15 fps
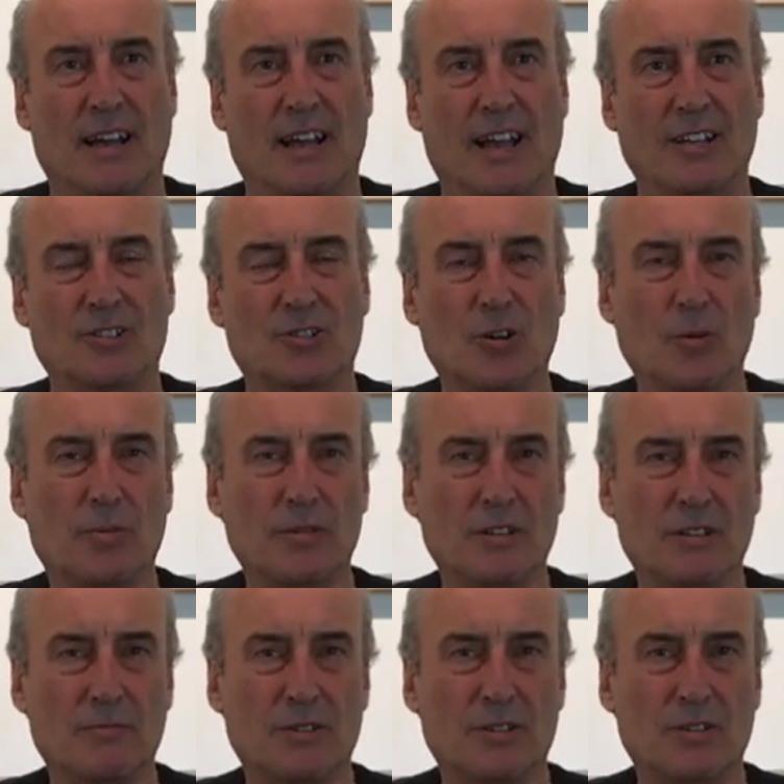it's
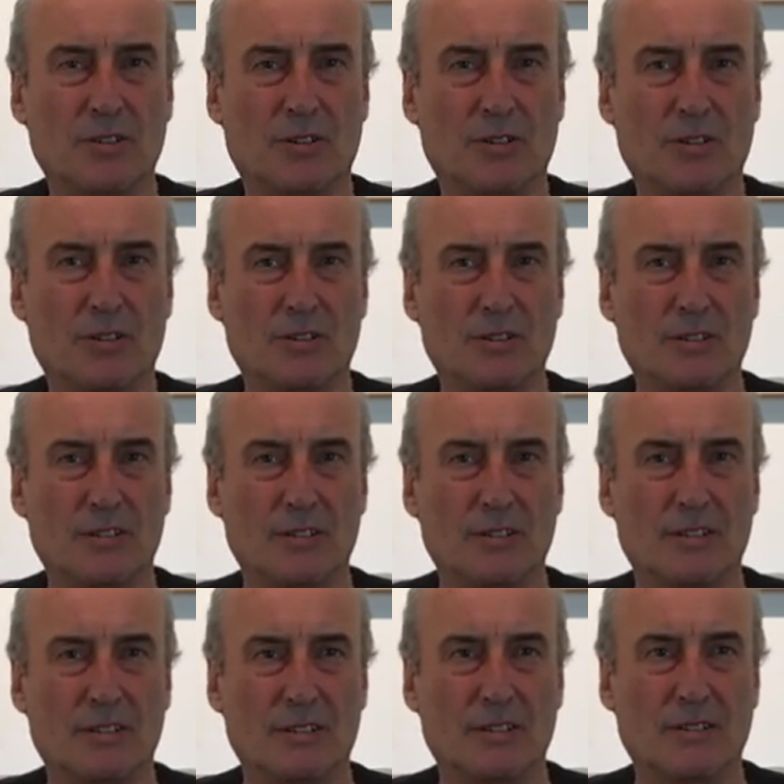opened up the door
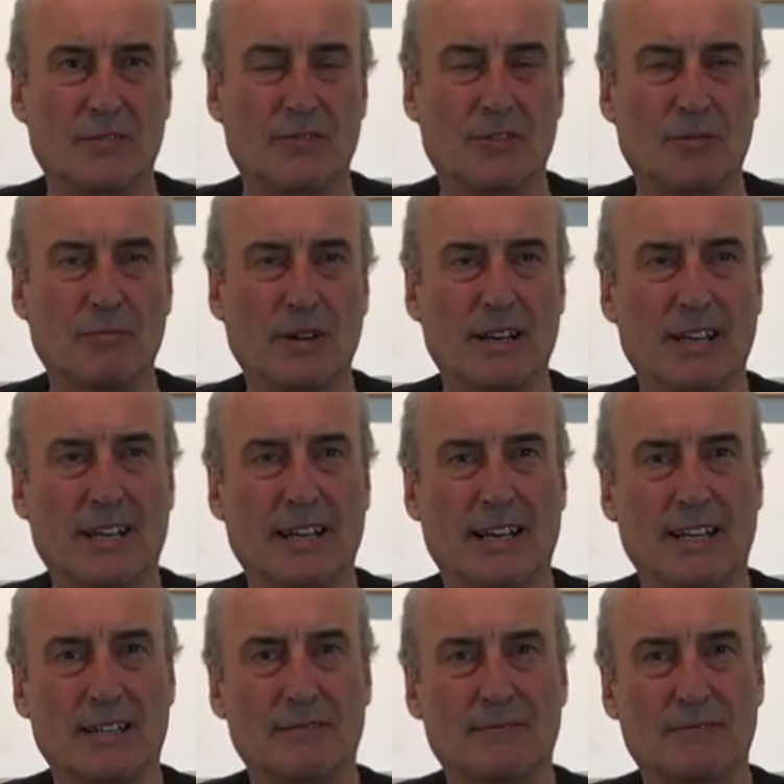for many
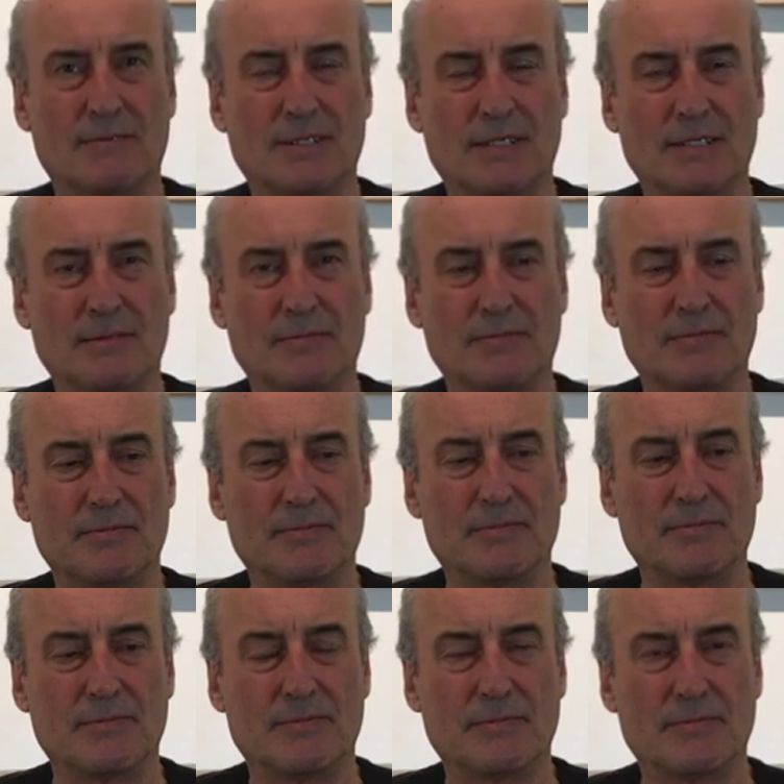kind of
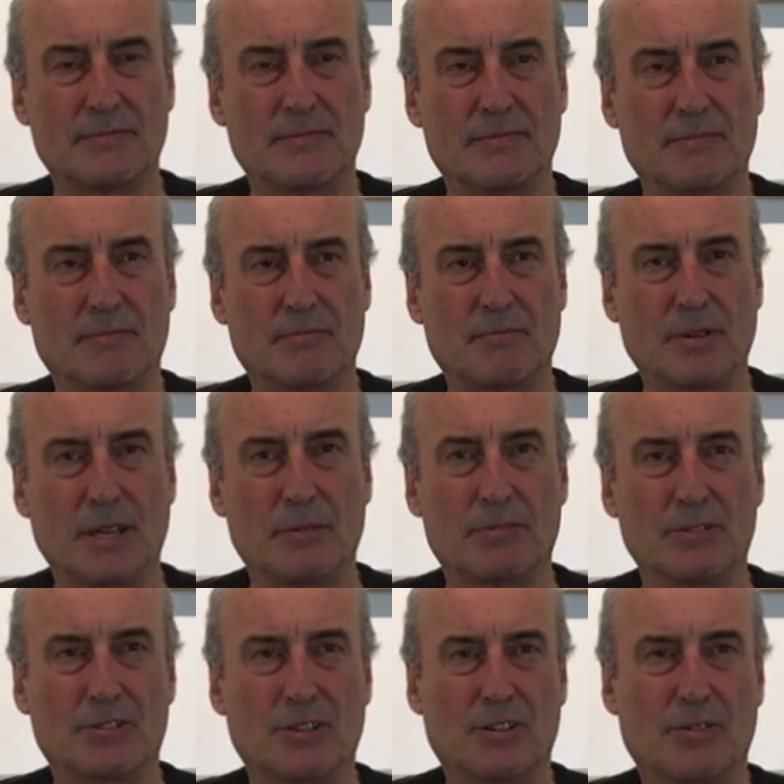
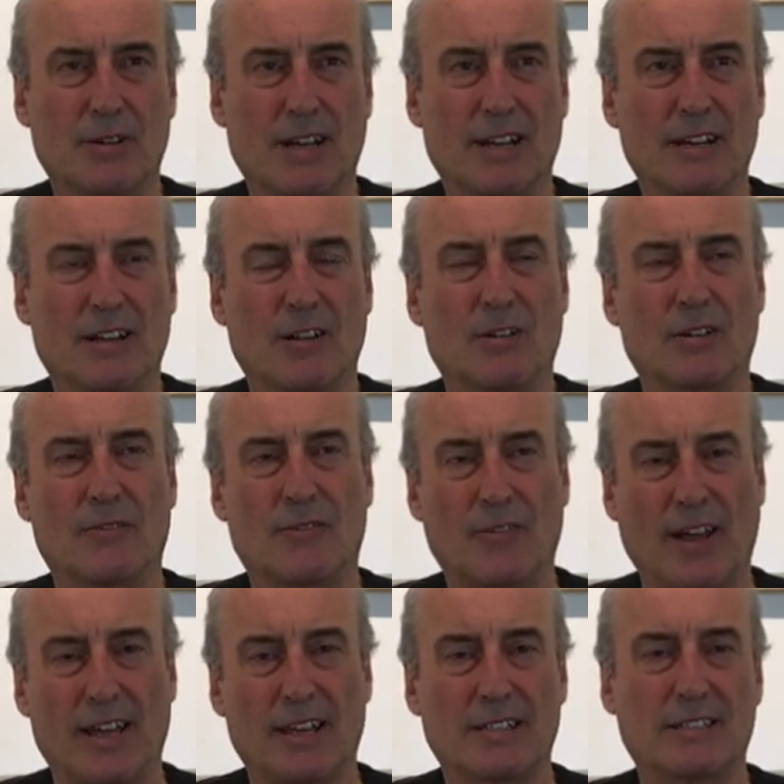people to create a lot of
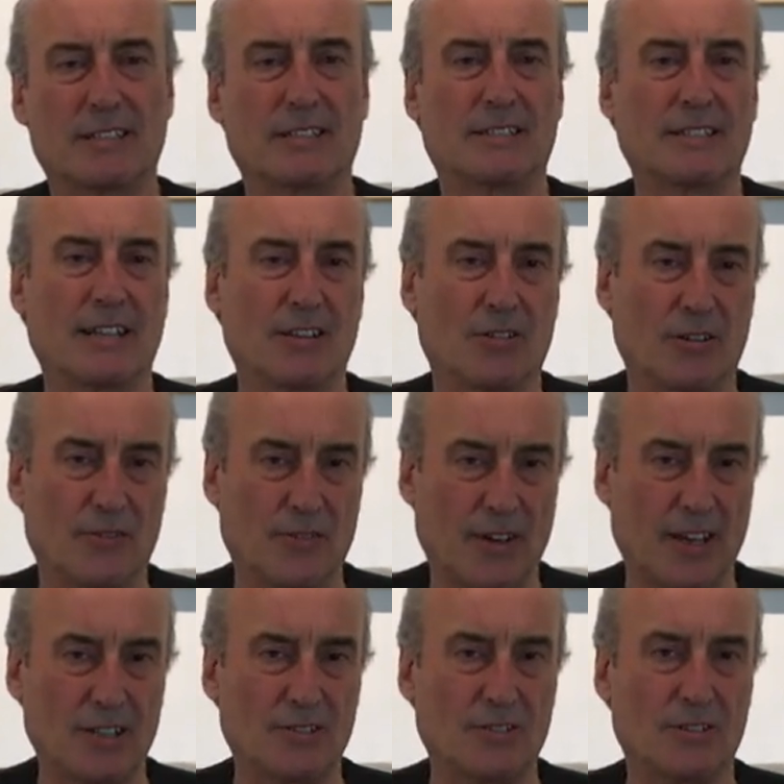fakes, sell a lot of
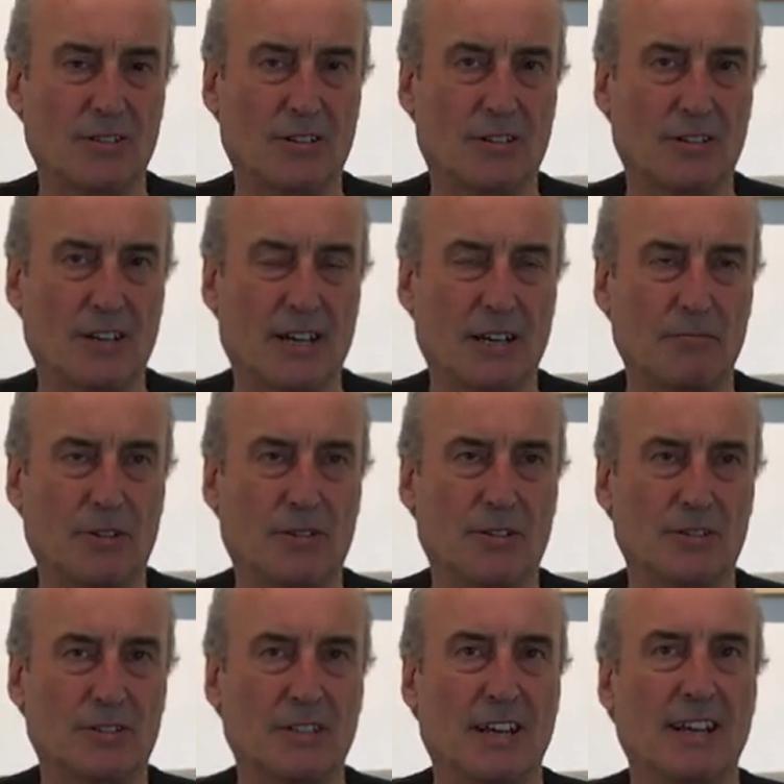fakes online
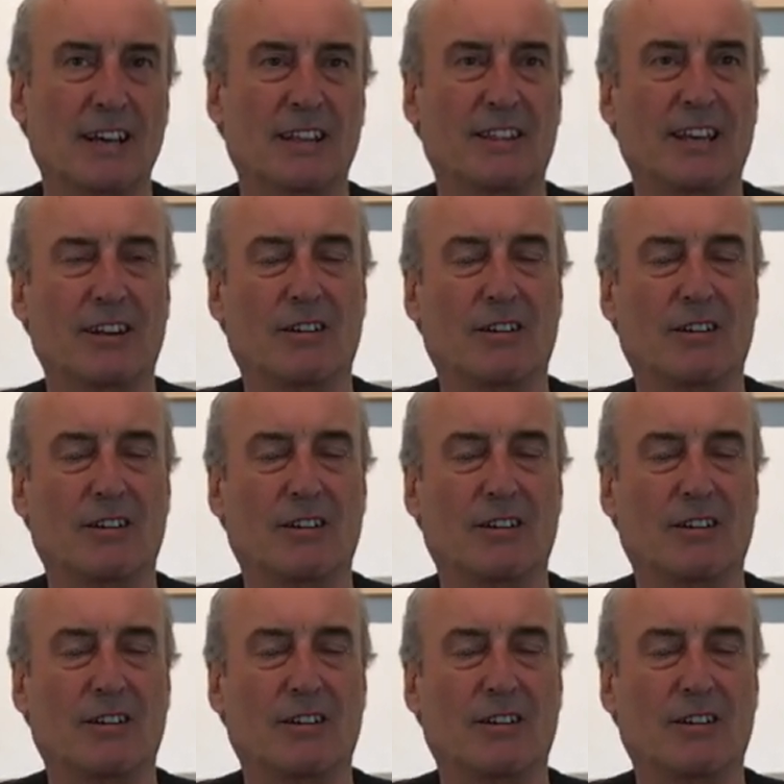because they